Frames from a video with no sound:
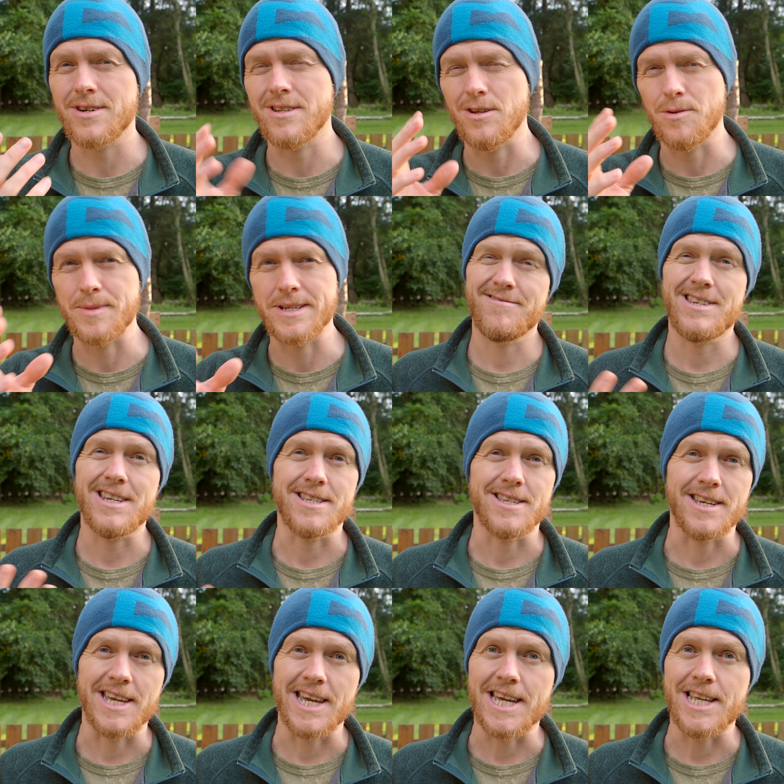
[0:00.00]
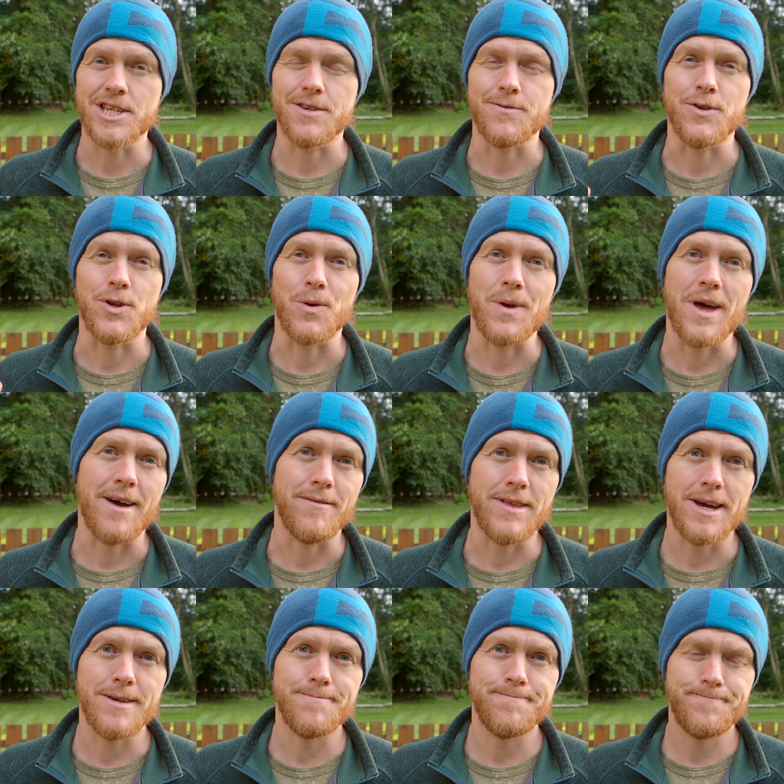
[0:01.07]
little bit disengaged if you don't have
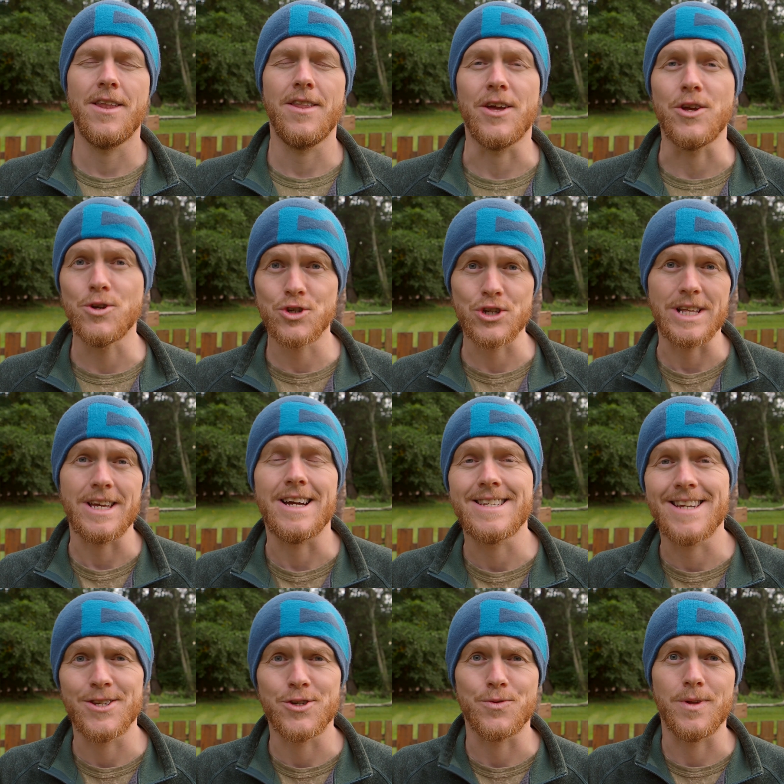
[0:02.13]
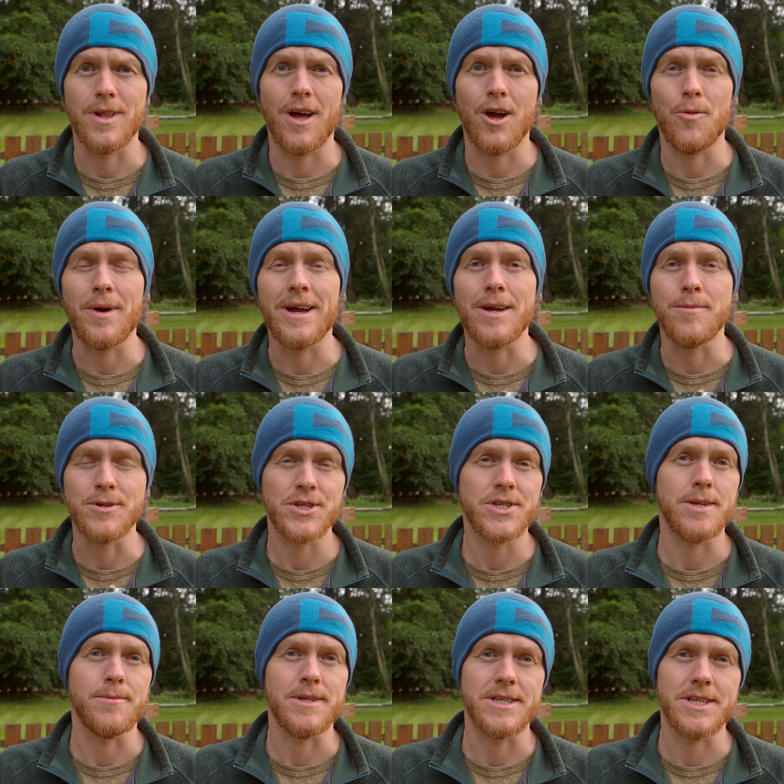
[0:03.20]
that. Now, usually I tend to rely on my image
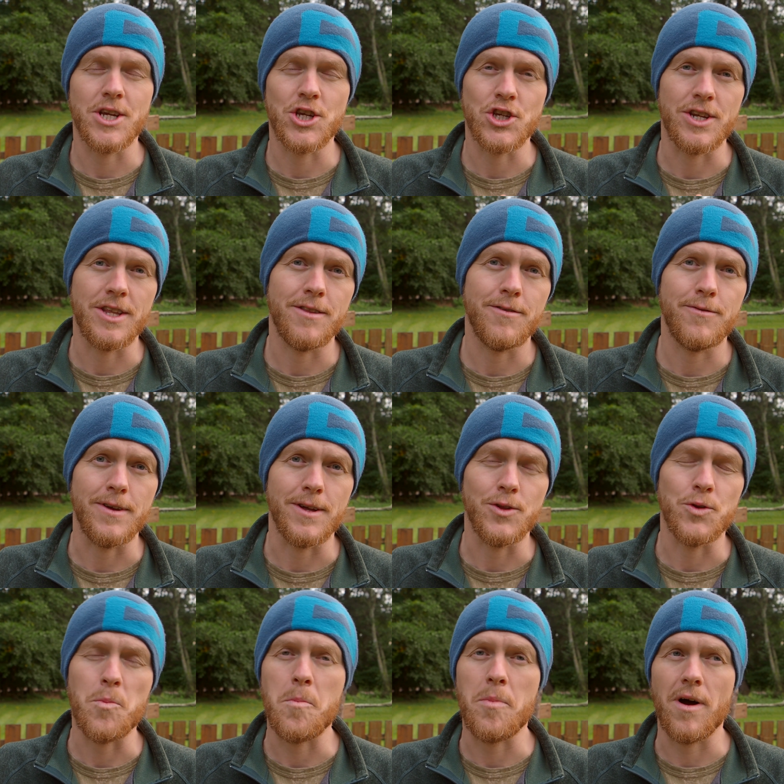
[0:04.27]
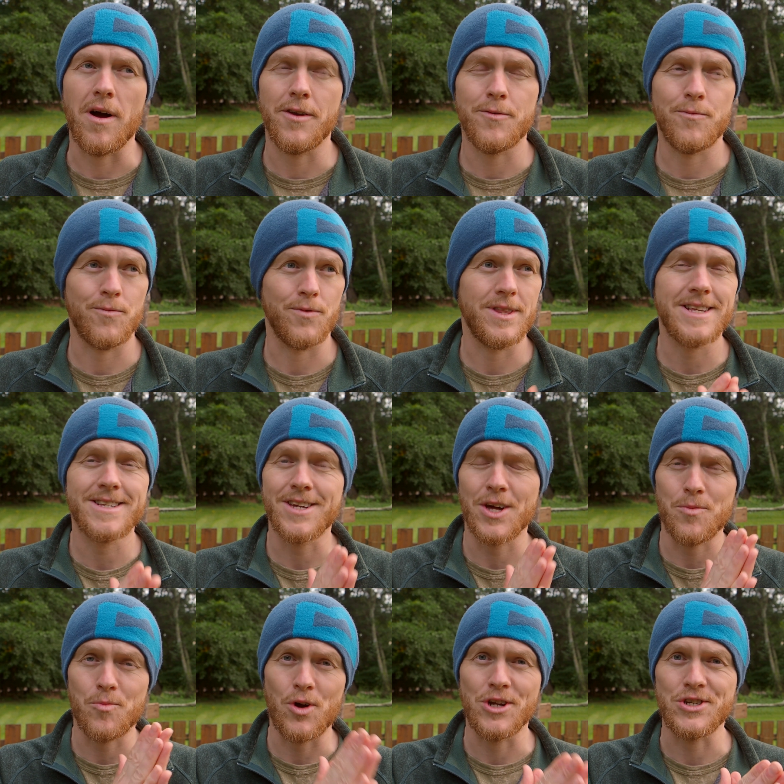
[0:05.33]
stabilization in the field, but for this kind
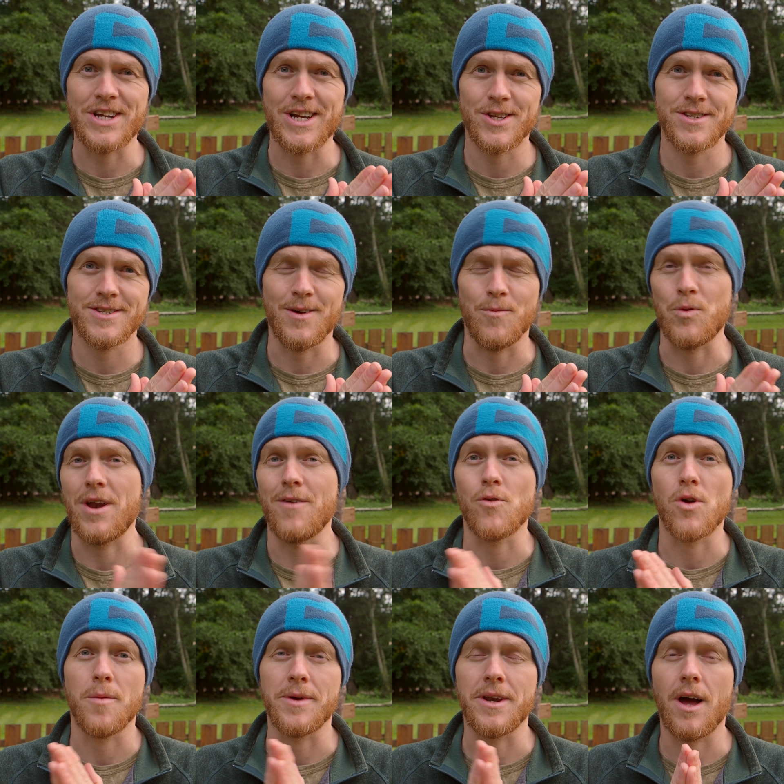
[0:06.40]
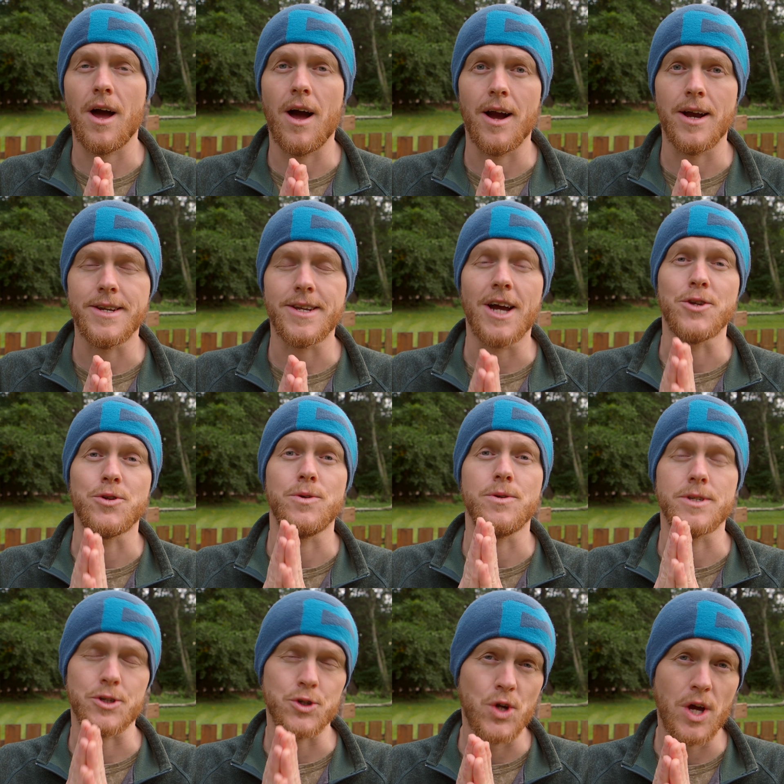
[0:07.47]
of project and whenever I'm in a hide, I do
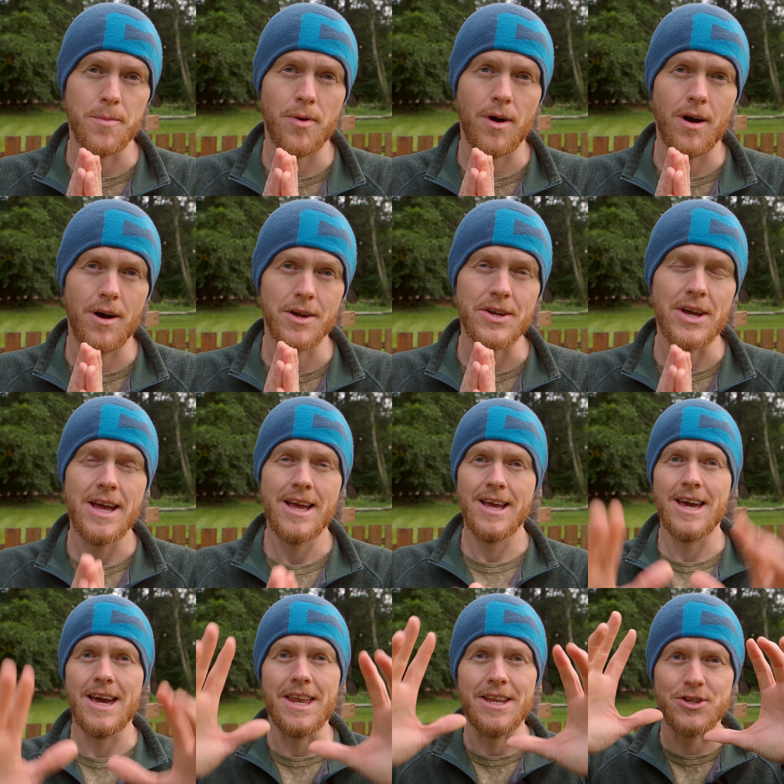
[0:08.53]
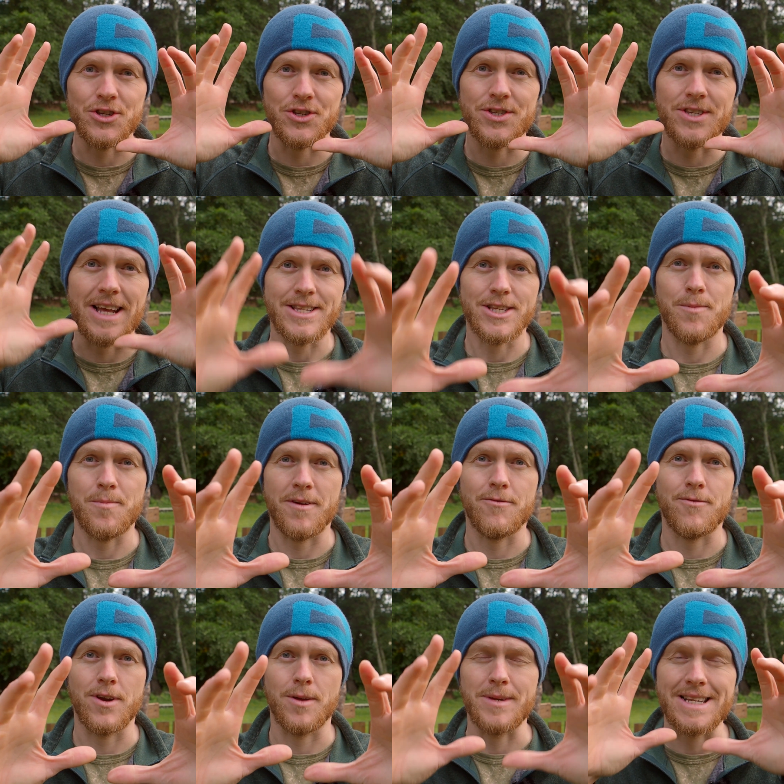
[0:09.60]
use a tripod, and it just sets up my
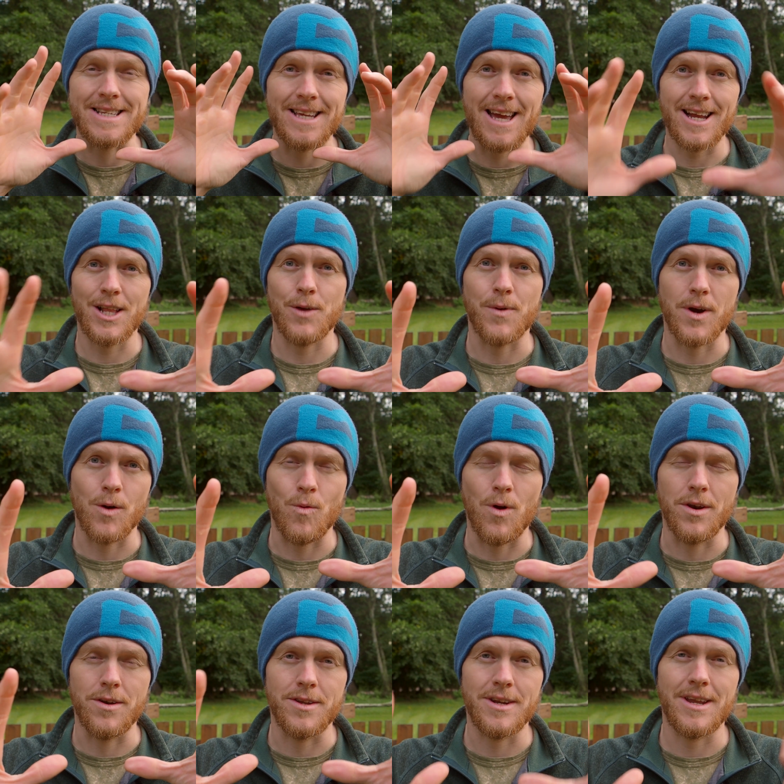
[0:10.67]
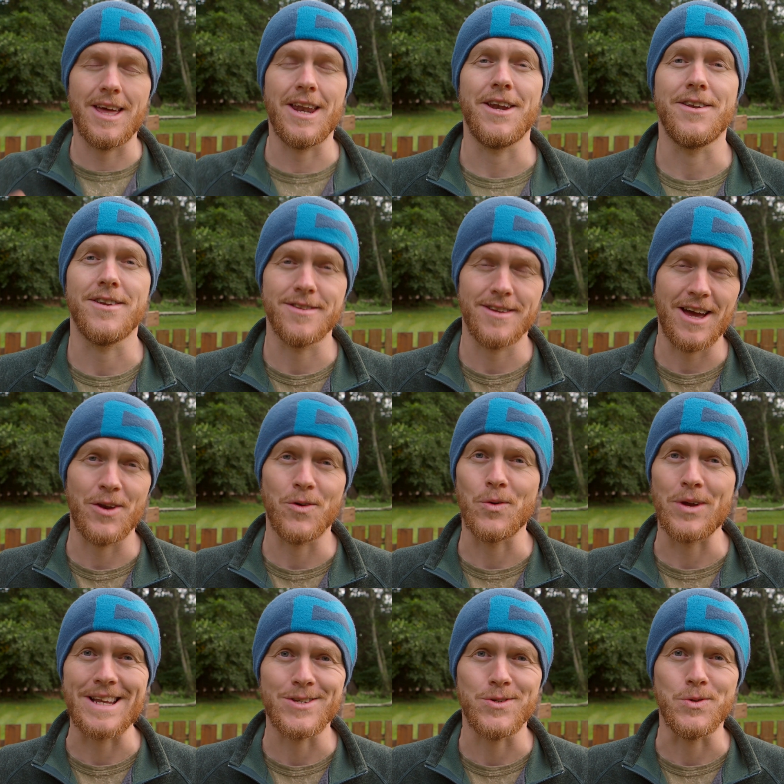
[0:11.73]
frame exactly where I want it, and I don't
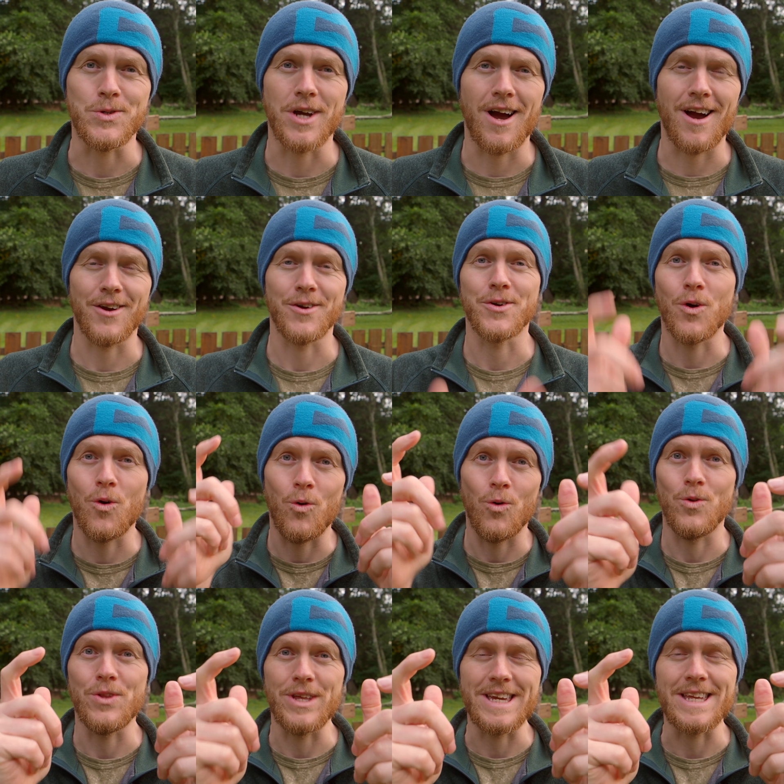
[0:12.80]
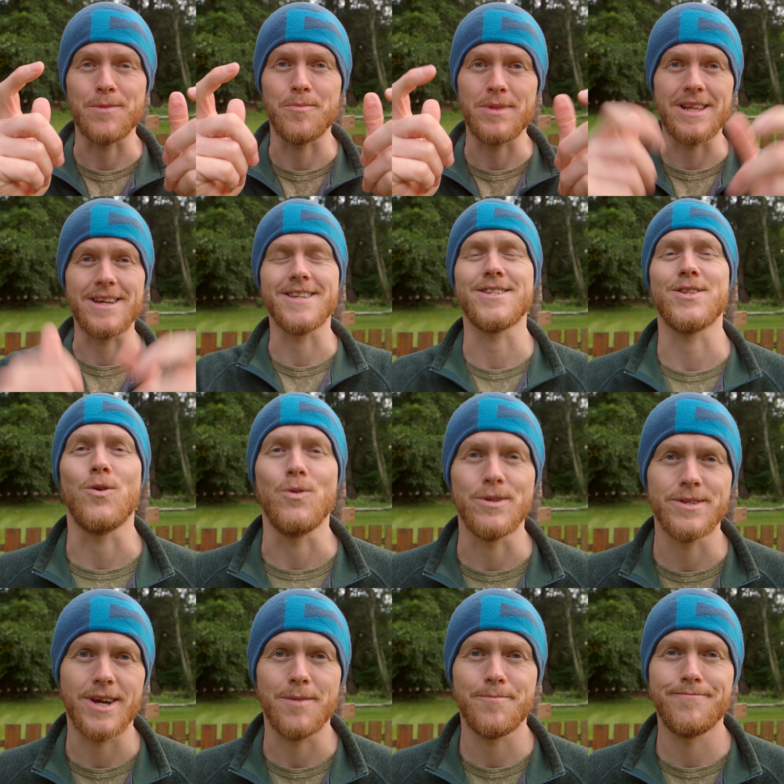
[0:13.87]
get too tired holding it in place the whole
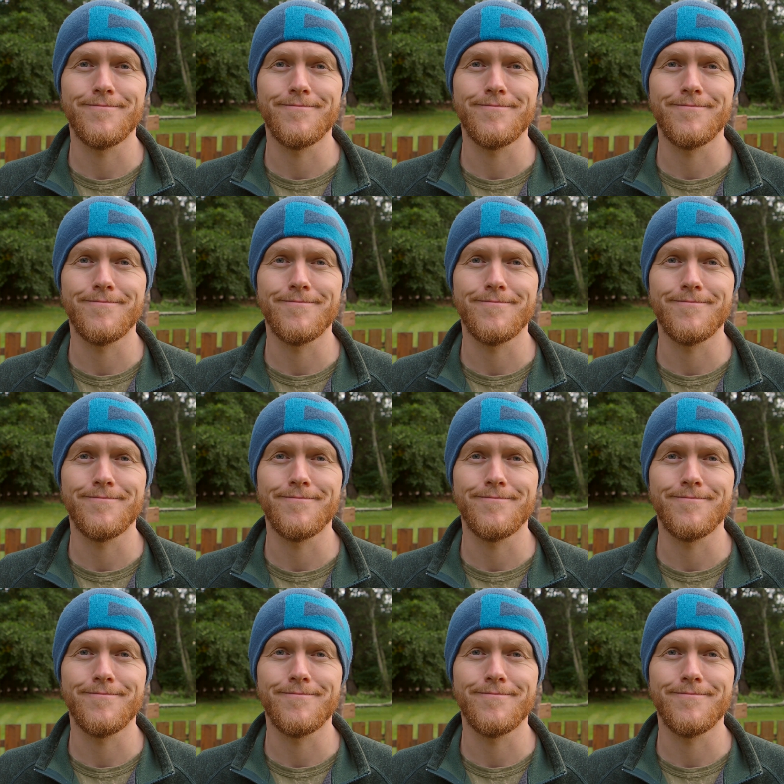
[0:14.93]
time.